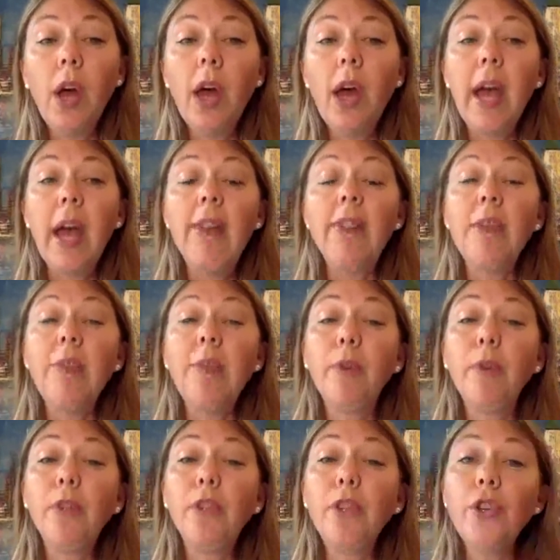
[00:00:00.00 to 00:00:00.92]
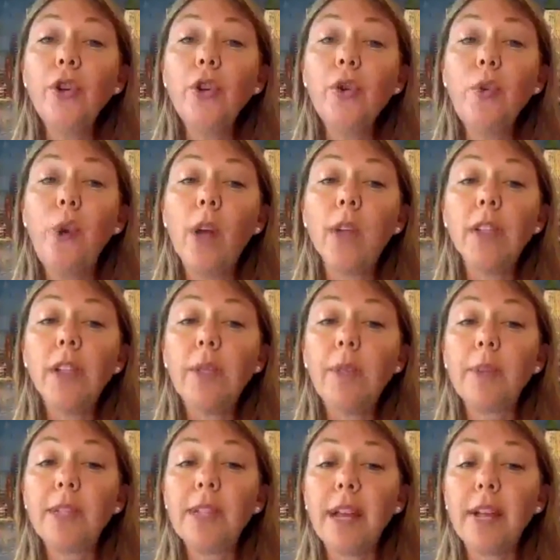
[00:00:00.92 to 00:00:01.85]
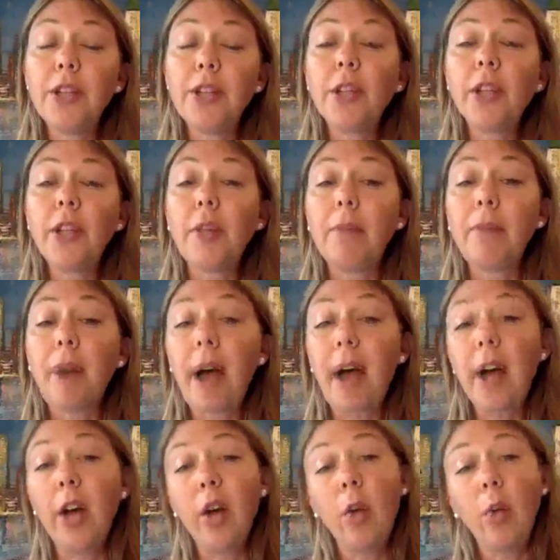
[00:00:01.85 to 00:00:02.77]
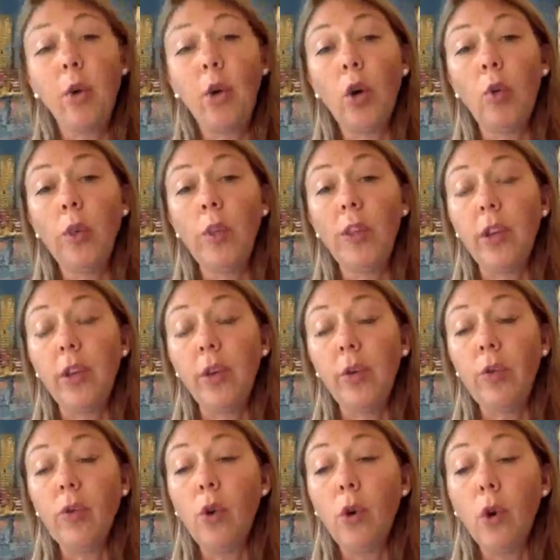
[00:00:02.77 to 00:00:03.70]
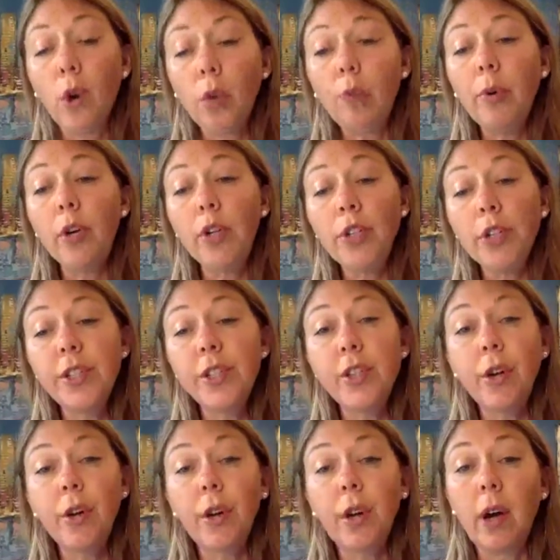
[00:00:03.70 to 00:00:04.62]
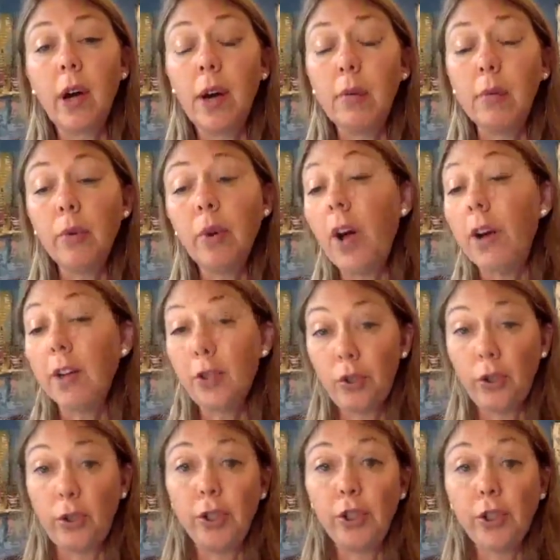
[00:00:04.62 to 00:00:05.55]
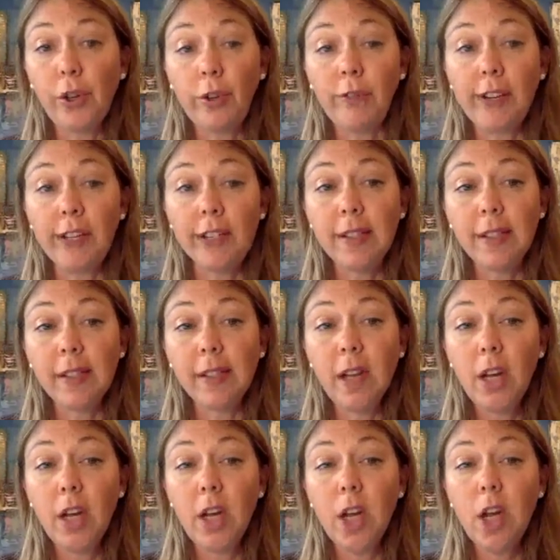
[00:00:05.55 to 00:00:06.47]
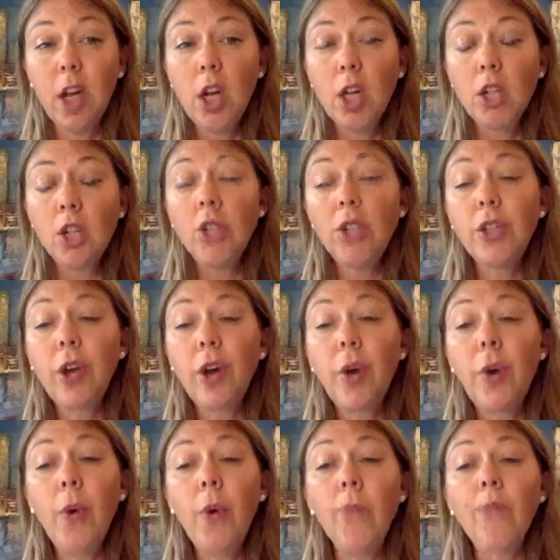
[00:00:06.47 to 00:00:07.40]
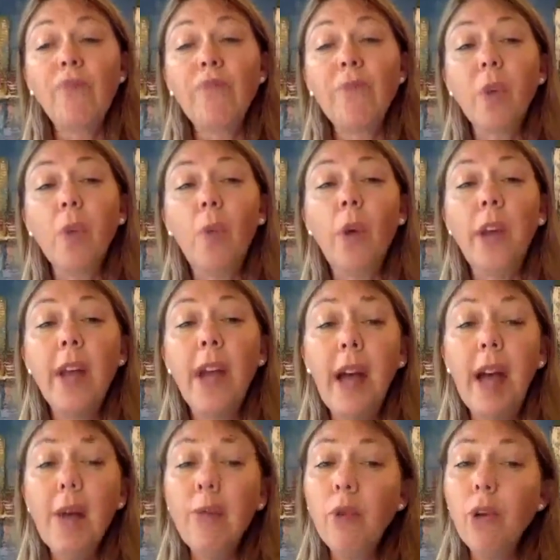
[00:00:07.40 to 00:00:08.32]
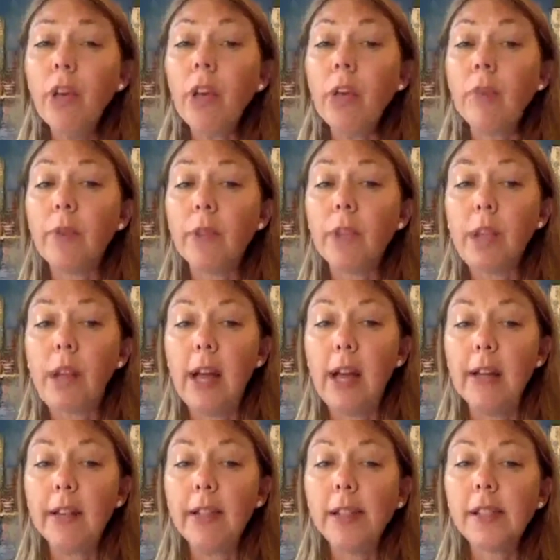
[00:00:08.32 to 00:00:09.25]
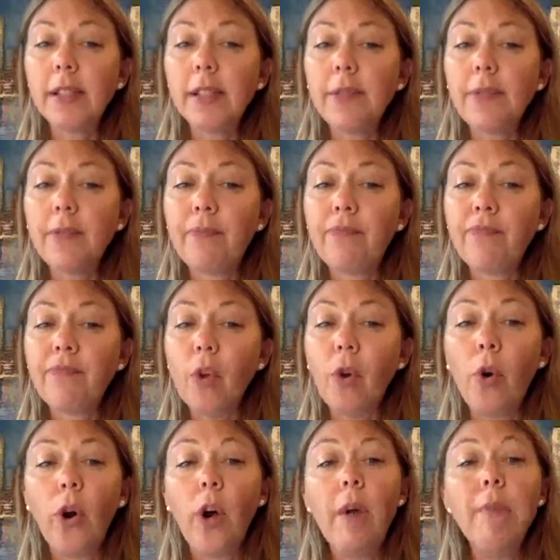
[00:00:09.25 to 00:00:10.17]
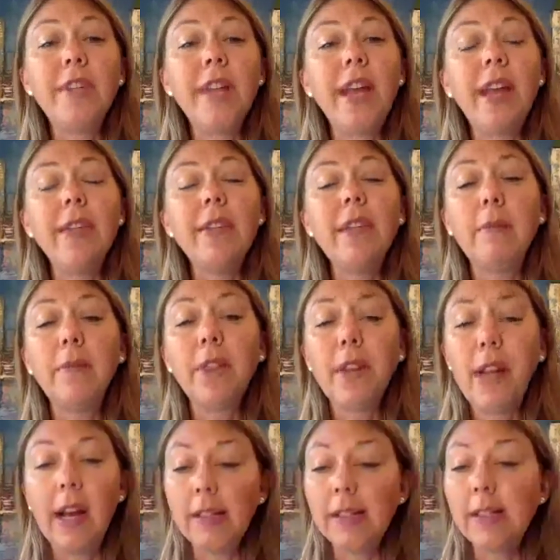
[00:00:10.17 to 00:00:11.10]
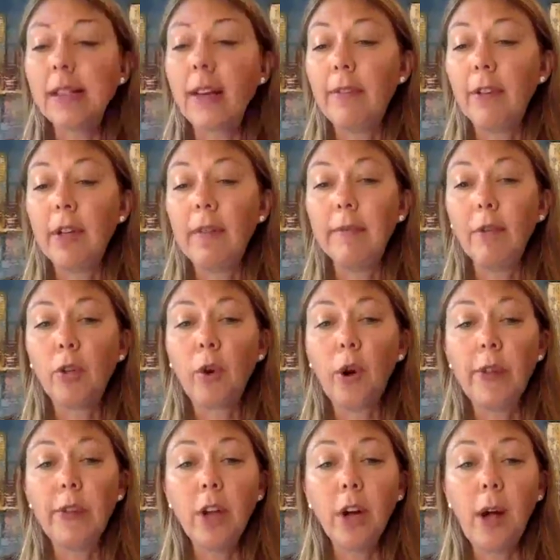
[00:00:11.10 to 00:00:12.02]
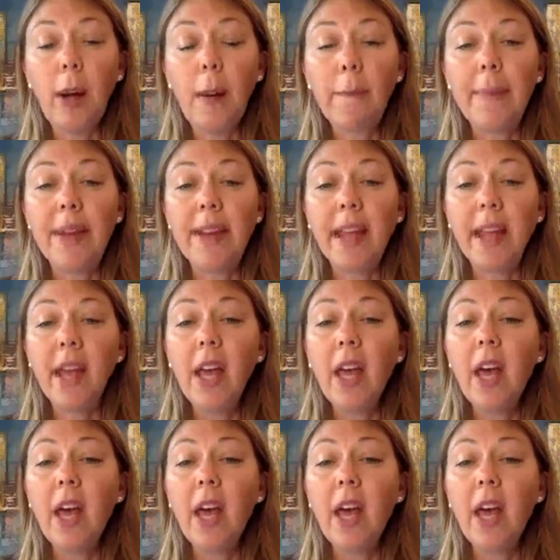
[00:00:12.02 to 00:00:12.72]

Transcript: and the person who wants to potentially buy or work with you or purchase your product or service. So when I'm working with clients or I'm taking them to the next level and growing their company